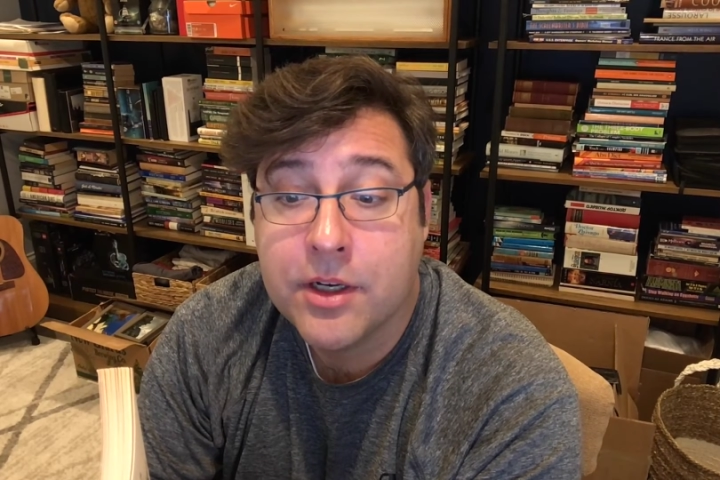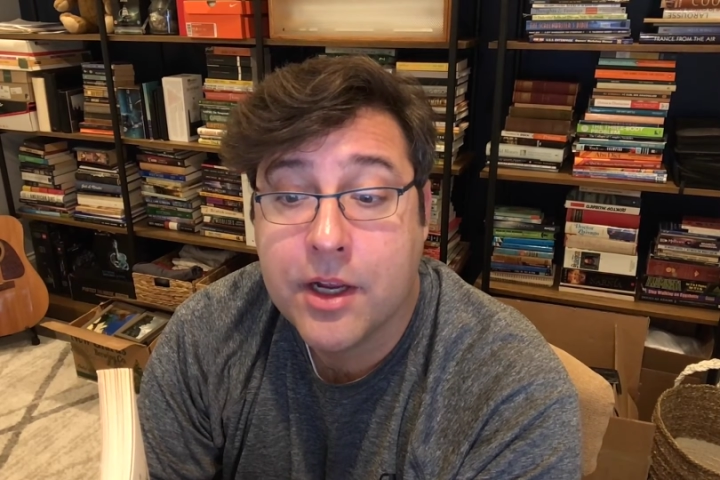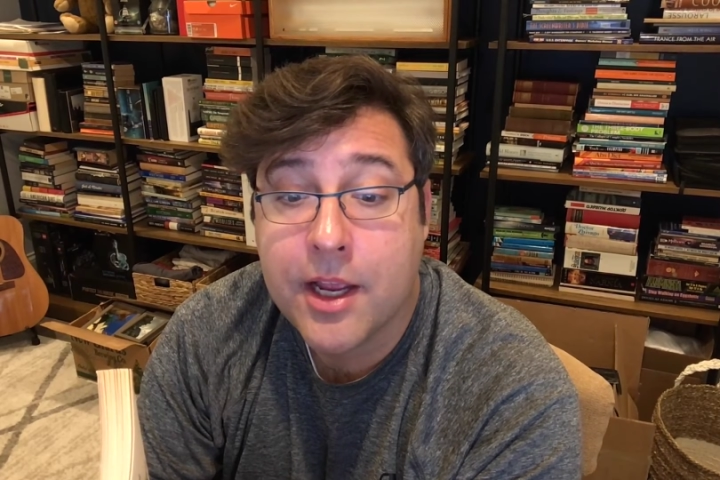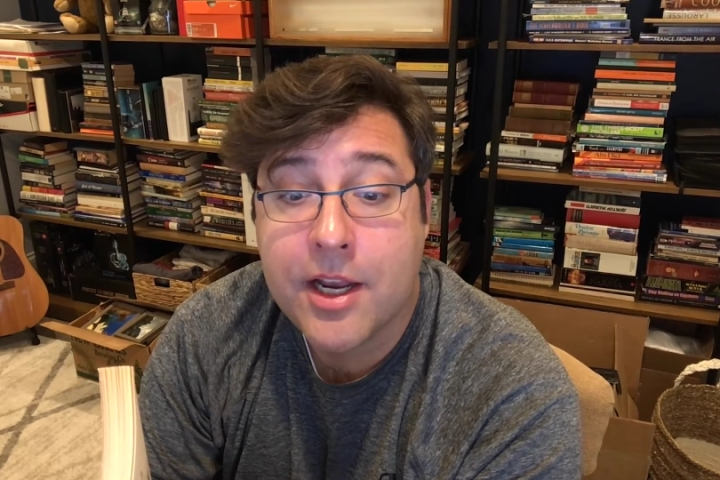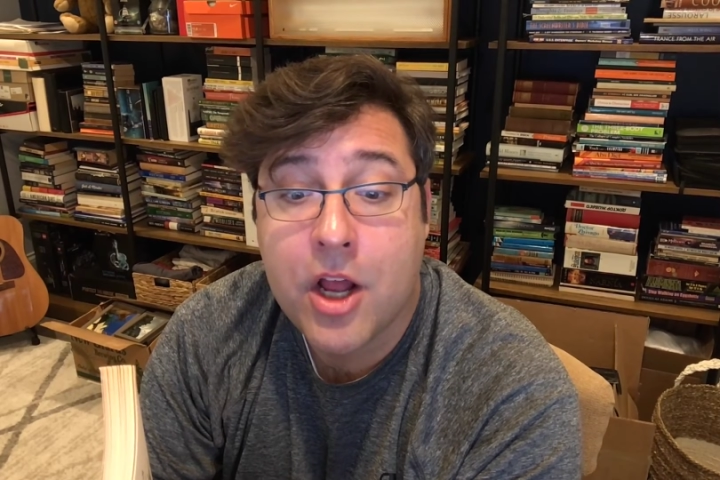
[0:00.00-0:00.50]

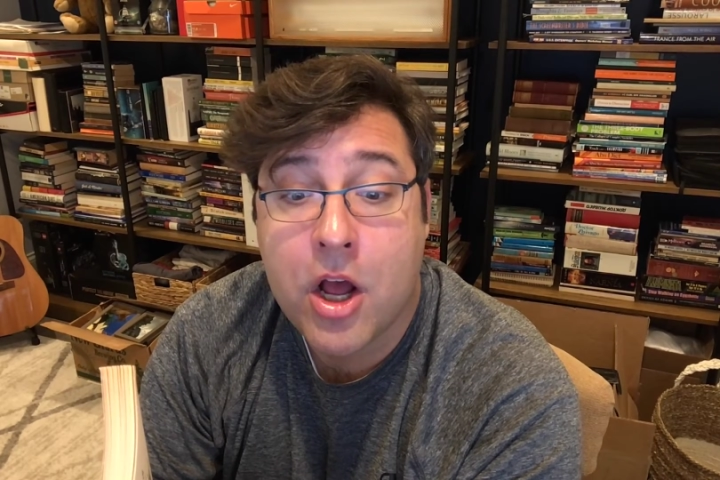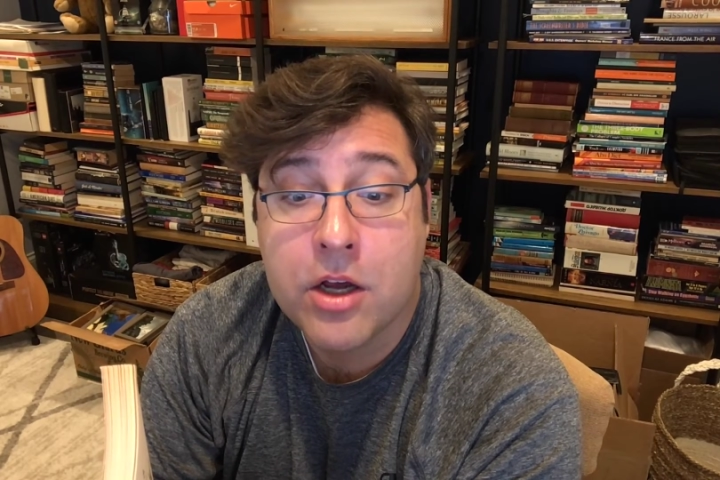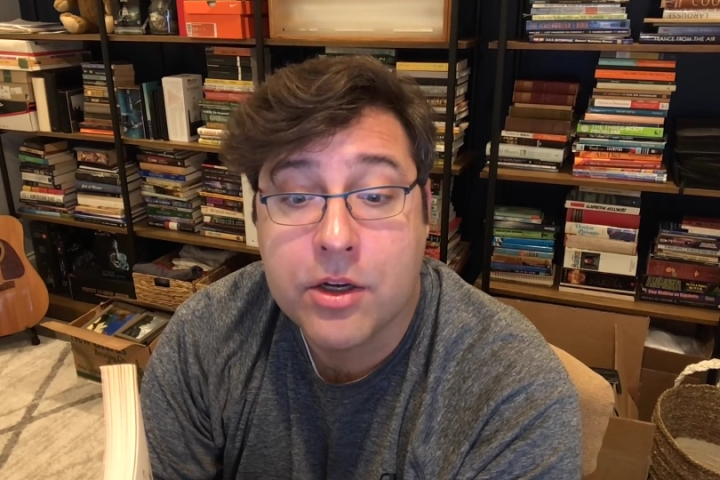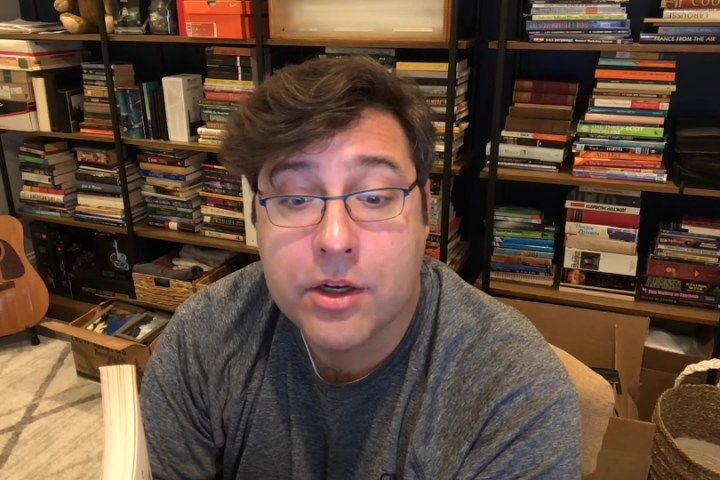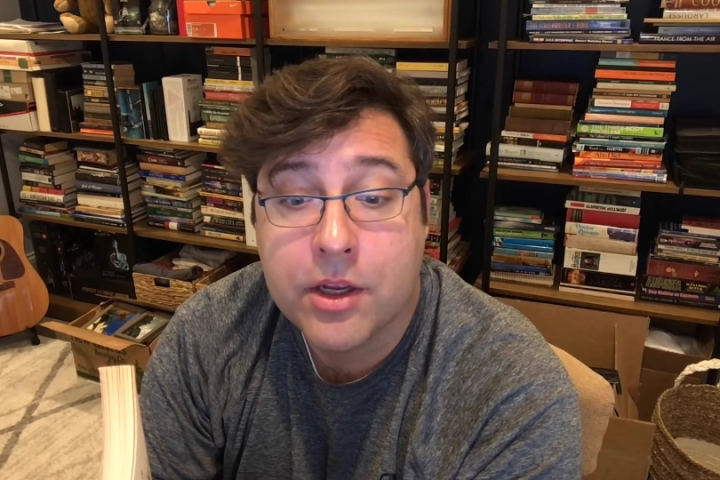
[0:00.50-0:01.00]
and
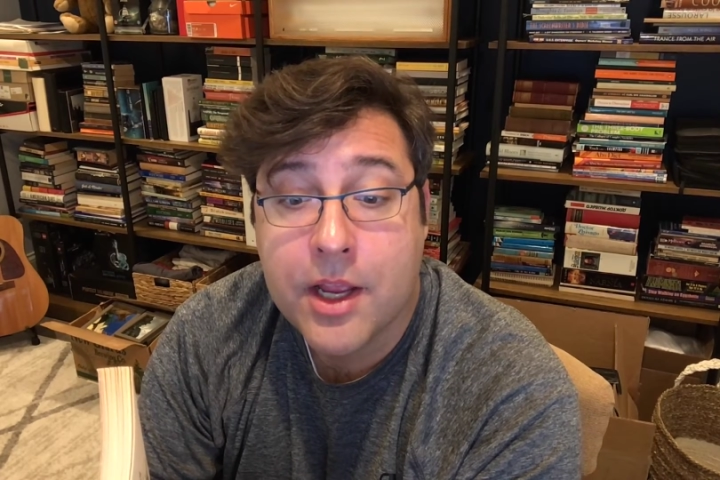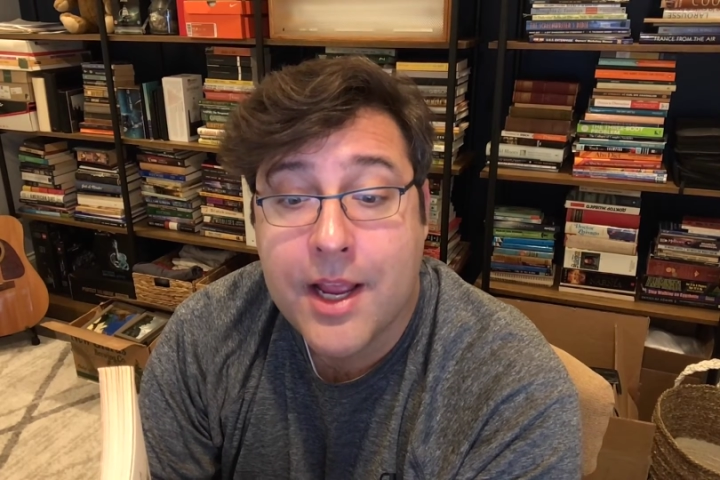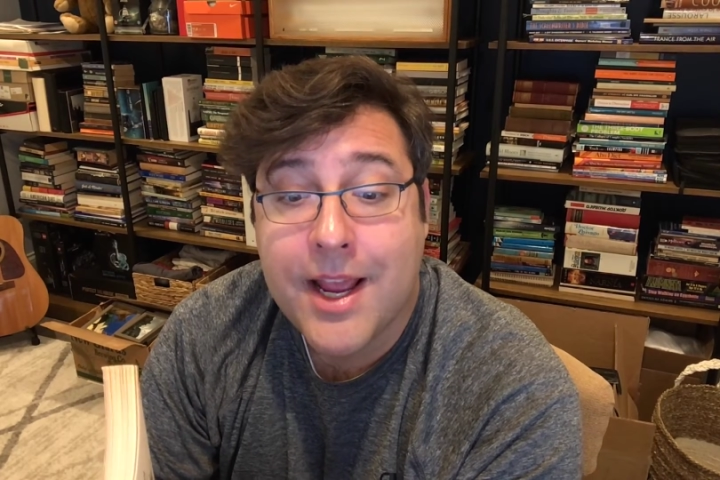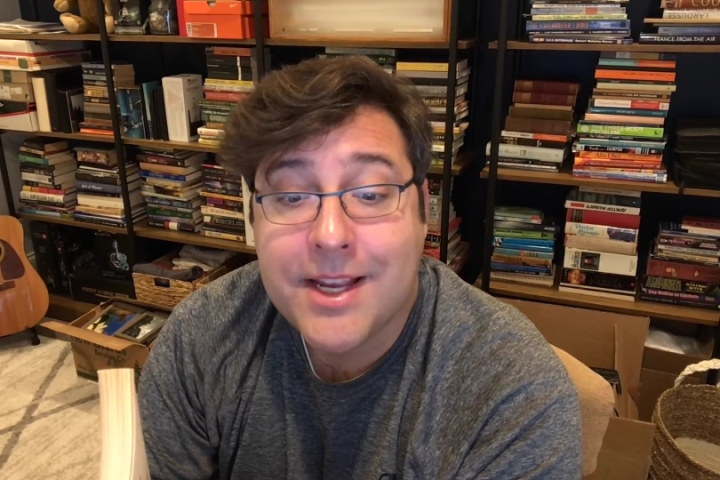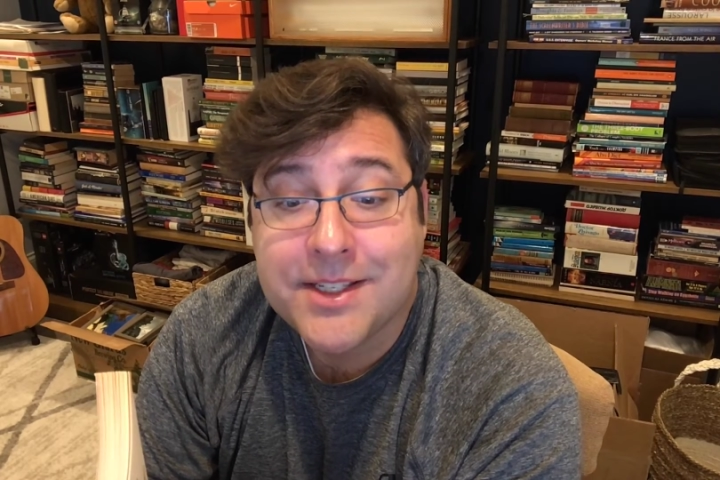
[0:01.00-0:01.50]
hung
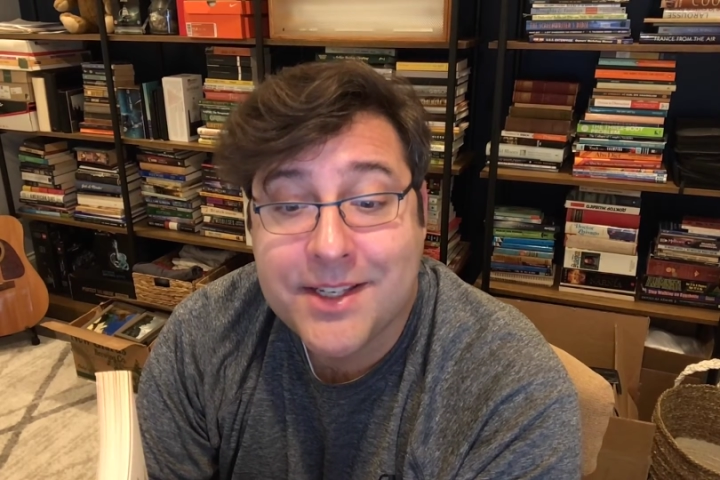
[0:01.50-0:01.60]
as